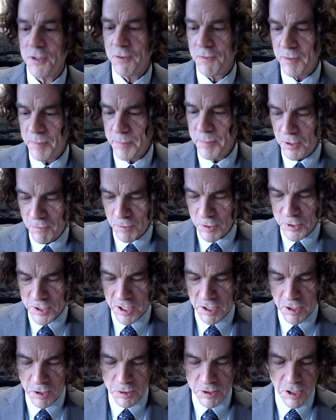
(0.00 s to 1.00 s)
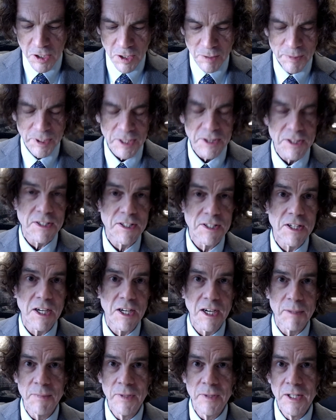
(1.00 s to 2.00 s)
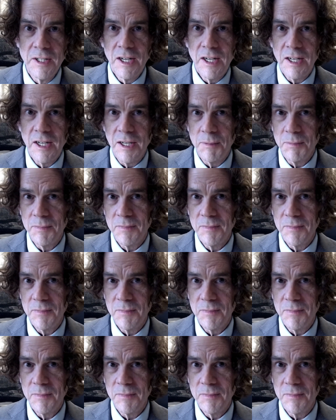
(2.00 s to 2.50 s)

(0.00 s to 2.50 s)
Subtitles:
professor from the University of Oklahoma at the time,